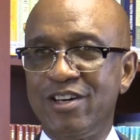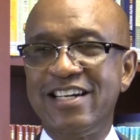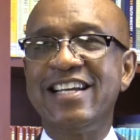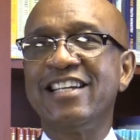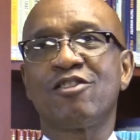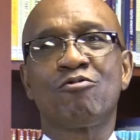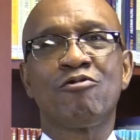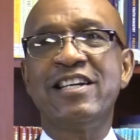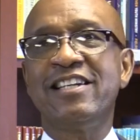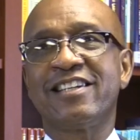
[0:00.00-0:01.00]
need to
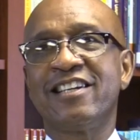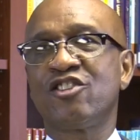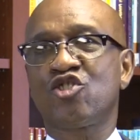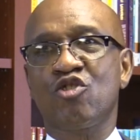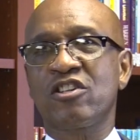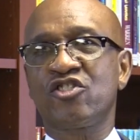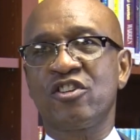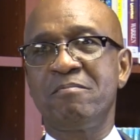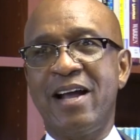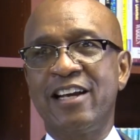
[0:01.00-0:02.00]
read the
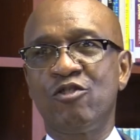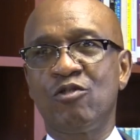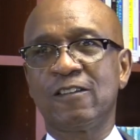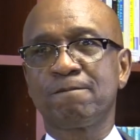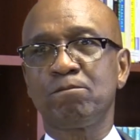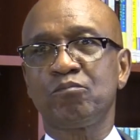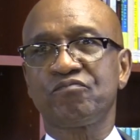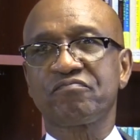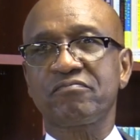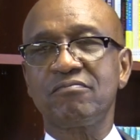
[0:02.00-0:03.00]
instruction manual.
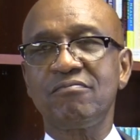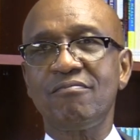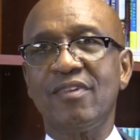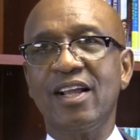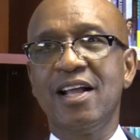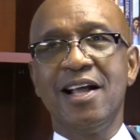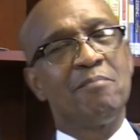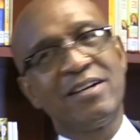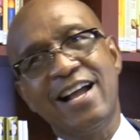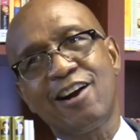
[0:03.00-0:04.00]

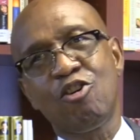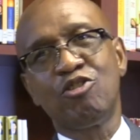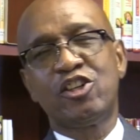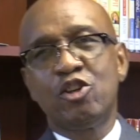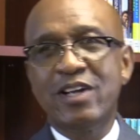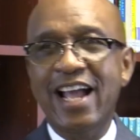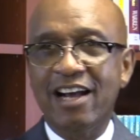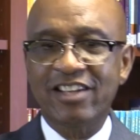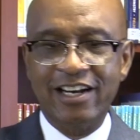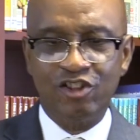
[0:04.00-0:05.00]
But not only do we
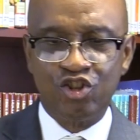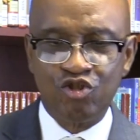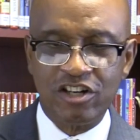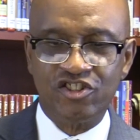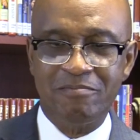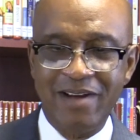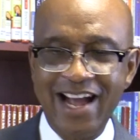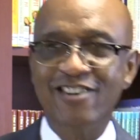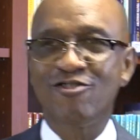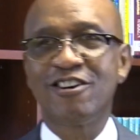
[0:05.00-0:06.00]
have that instruction
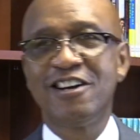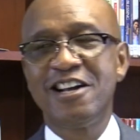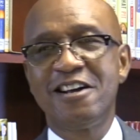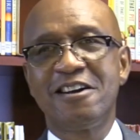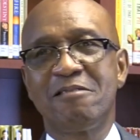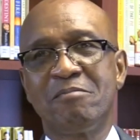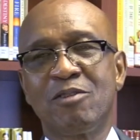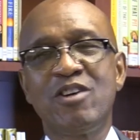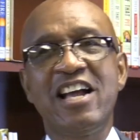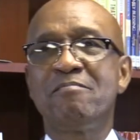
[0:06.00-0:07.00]
manual, but
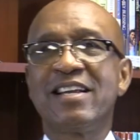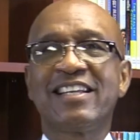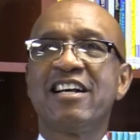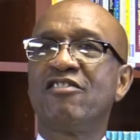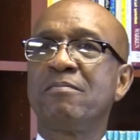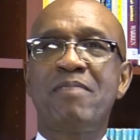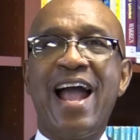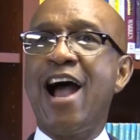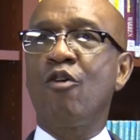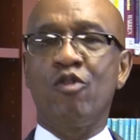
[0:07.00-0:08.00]
we have been given
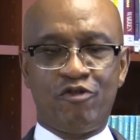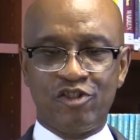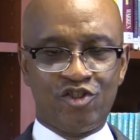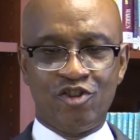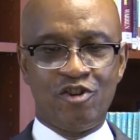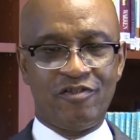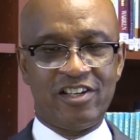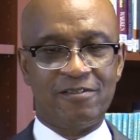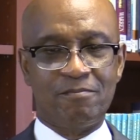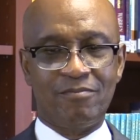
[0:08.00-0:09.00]
power for service.